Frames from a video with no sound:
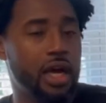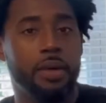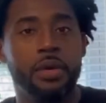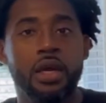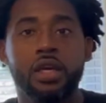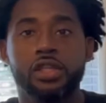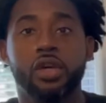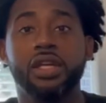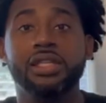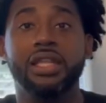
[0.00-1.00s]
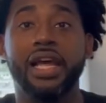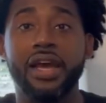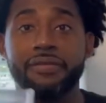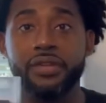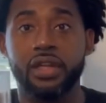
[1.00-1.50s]
So this left
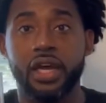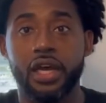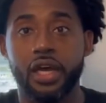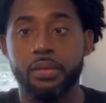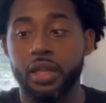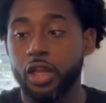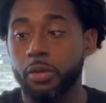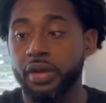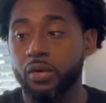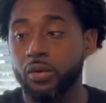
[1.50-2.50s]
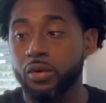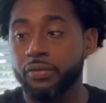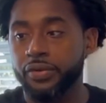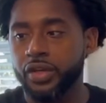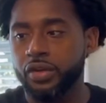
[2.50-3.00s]
a little bit of room for you to
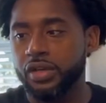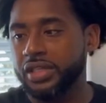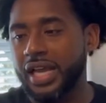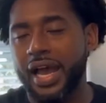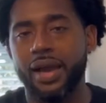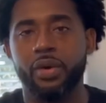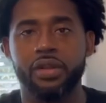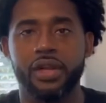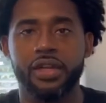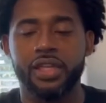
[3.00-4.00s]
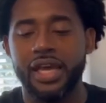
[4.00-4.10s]
decide whether or not you need to add some